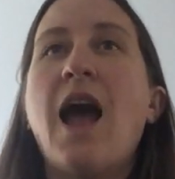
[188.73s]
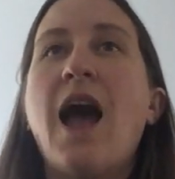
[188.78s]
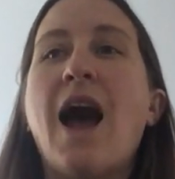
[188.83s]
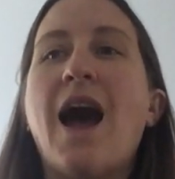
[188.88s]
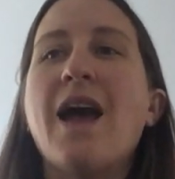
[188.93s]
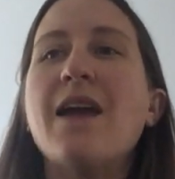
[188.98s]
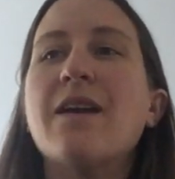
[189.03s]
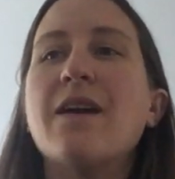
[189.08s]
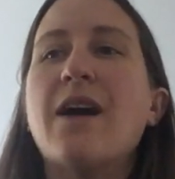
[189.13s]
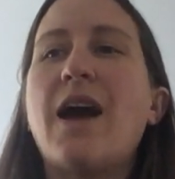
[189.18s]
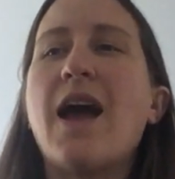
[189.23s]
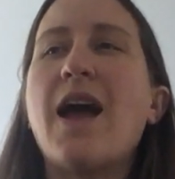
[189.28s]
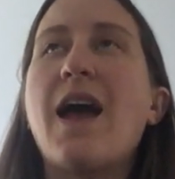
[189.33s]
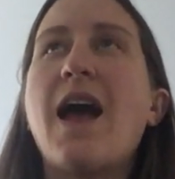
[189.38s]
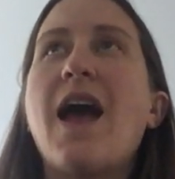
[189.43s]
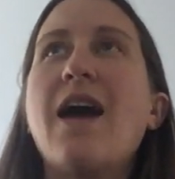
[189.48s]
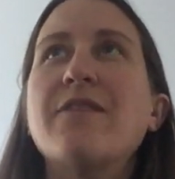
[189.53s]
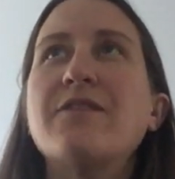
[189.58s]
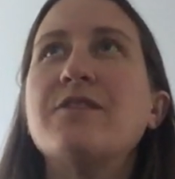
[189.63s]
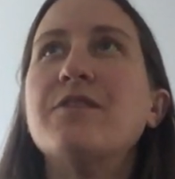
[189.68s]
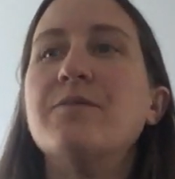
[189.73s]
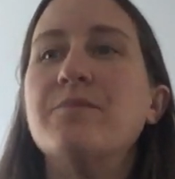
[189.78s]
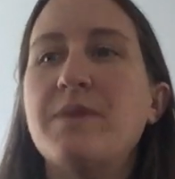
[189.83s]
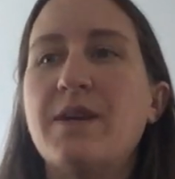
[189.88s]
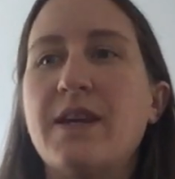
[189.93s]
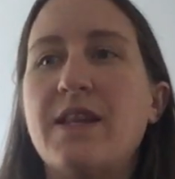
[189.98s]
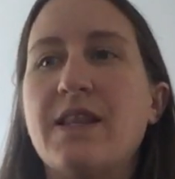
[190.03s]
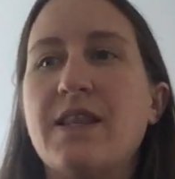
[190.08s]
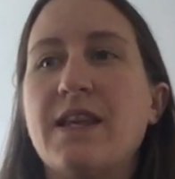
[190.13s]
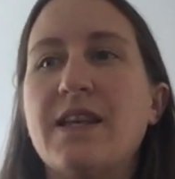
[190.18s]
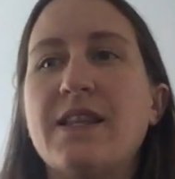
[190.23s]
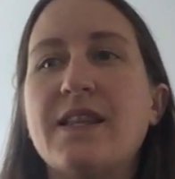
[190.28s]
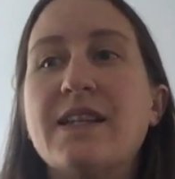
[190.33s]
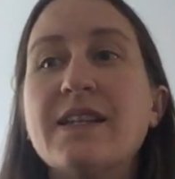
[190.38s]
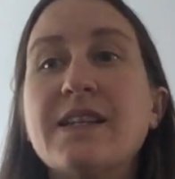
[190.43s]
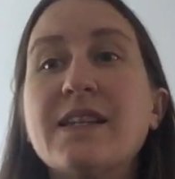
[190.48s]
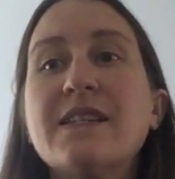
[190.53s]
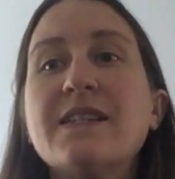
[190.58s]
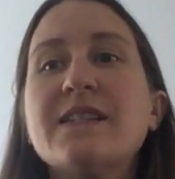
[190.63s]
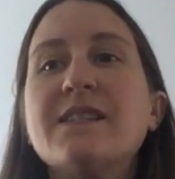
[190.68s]
I have to admit that it
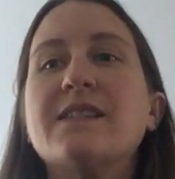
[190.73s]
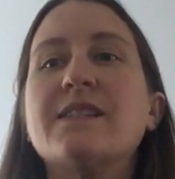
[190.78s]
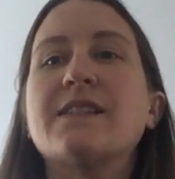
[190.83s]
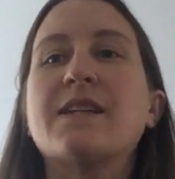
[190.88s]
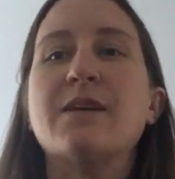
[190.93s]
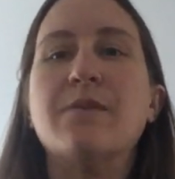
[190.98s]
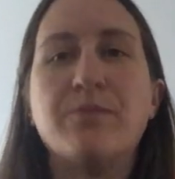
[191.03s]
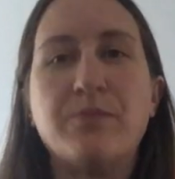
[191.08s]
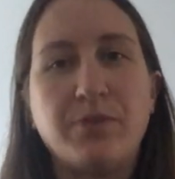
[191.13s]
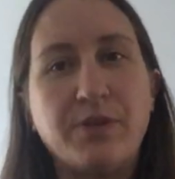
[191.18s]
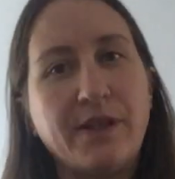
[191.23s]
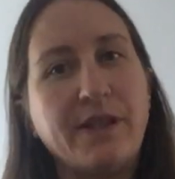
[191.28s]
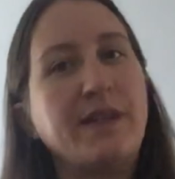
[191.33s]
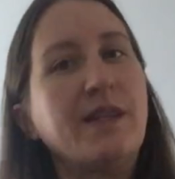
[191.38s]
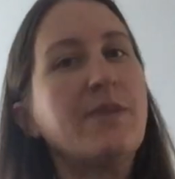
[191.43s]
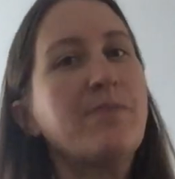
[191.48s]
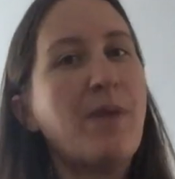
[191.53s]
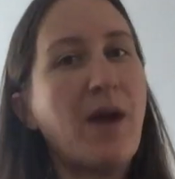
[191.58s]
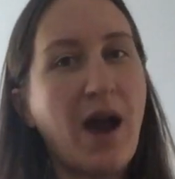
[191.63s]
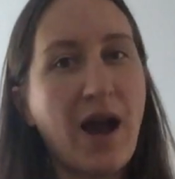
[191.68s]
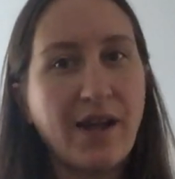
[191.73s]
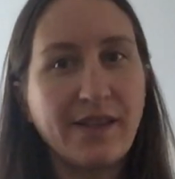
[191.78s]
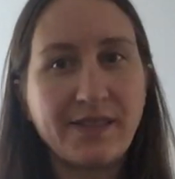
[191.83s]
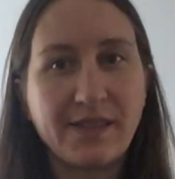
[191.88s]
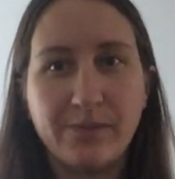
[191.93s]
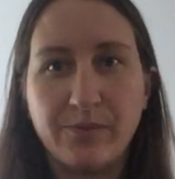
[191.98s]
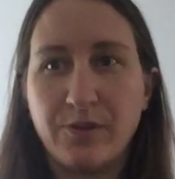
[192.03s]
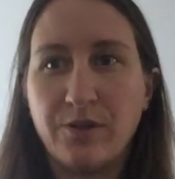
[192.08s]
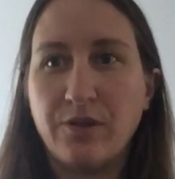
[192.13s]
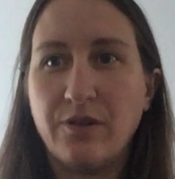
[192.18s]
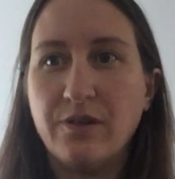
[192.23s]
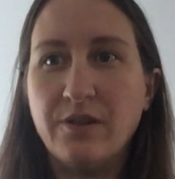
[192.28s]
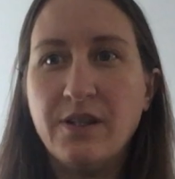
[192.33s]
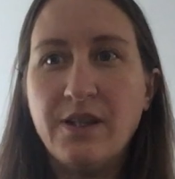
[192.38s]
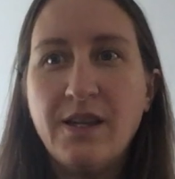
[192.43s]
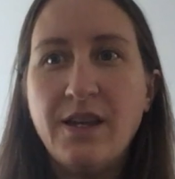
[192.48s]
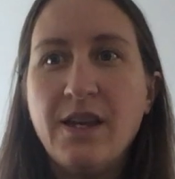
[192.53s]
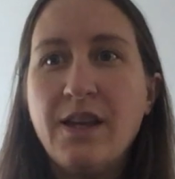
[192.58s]
is completely possible